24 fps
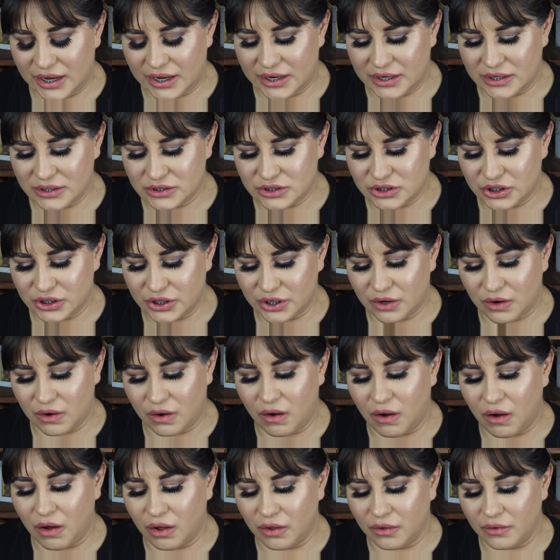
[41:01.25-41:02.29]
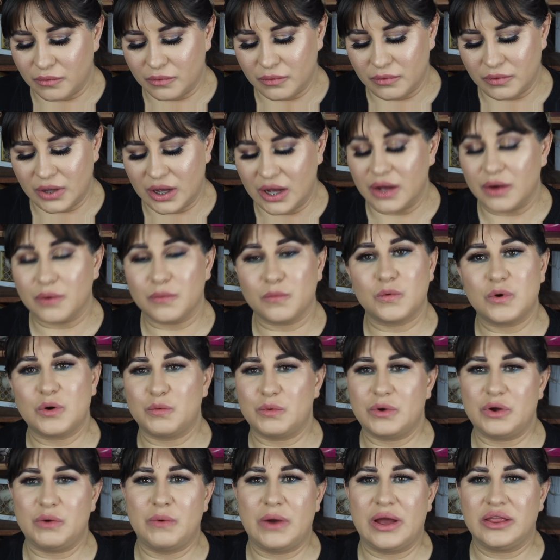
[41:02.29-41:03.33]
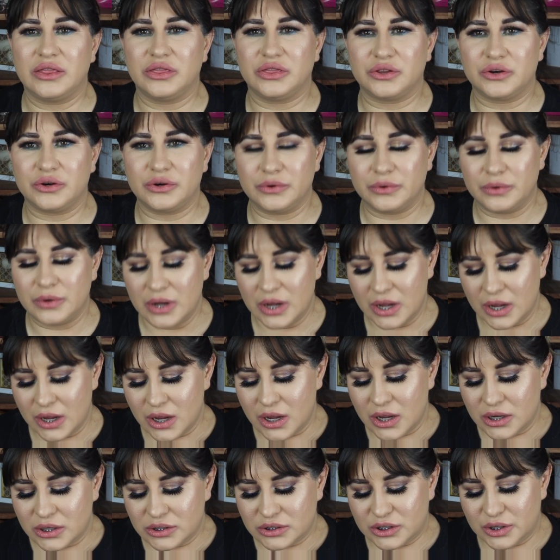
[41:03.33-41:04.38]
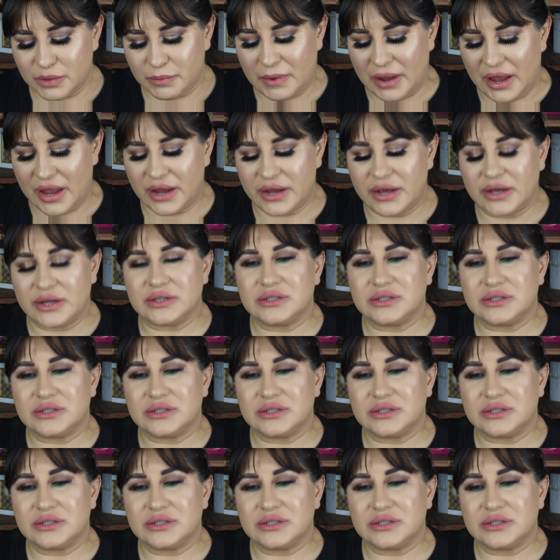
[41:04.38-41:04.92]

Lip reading: and took all what we went through to make